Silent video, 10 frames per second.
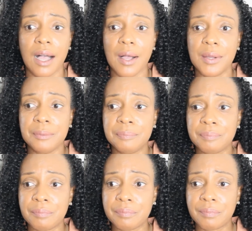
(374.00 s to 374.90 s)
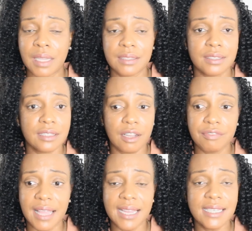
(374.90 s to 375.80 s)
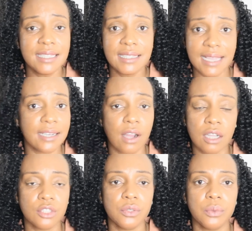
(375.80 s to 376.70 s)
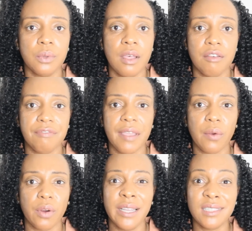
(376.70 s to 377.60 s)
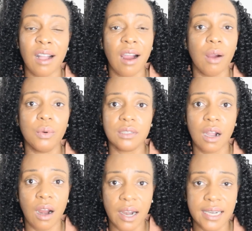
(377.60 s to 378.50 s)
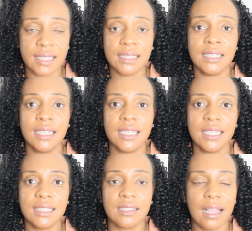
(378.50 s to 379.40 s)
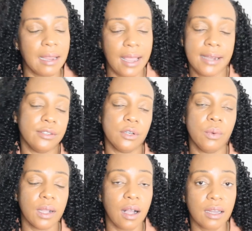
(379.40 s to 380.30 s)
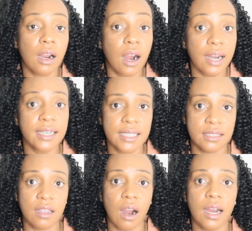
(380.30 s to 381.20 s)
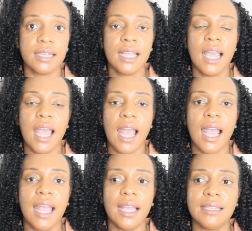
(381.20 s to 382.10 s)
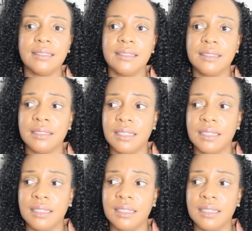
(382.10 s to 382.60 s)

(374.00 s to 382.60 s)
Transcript: um, stuff that he sent onto Pharaoh, his heart was hardened. His, and you know what, God hardened his heart, and